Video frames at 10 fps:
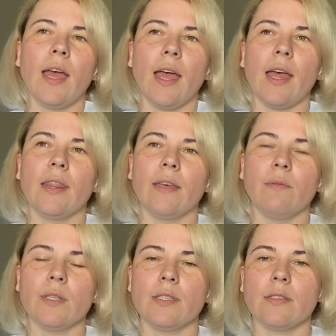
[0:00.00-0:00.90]
and that
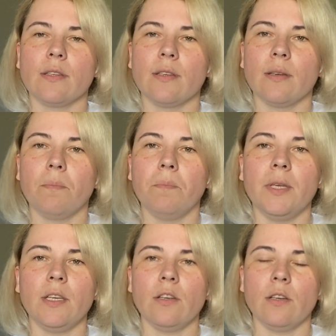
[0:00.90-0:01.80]
was a
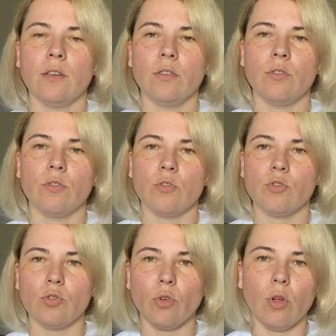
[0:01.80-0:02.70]
big
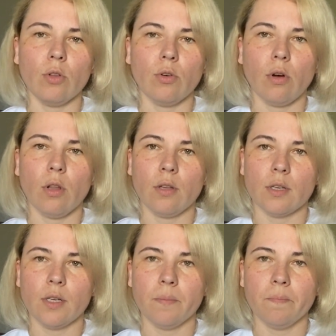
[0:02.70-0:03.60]
shawl
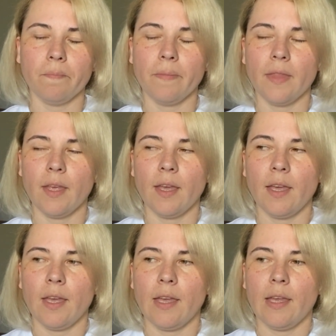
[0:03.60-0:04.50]
collar,
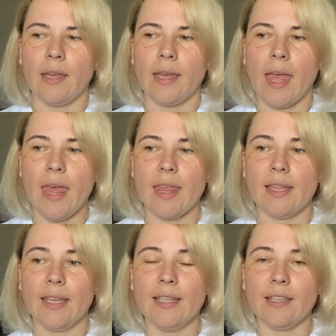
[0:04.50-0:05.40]
and I
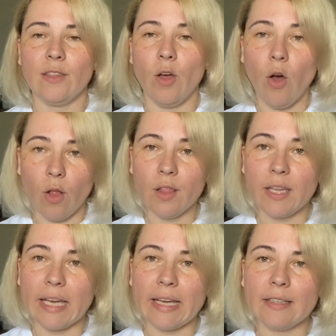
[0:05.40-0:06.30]
knitted all
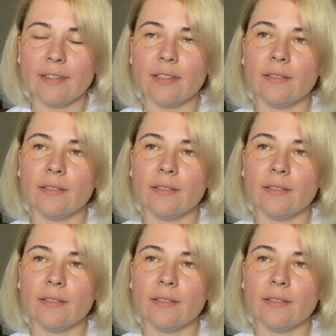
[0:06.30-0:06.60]
that.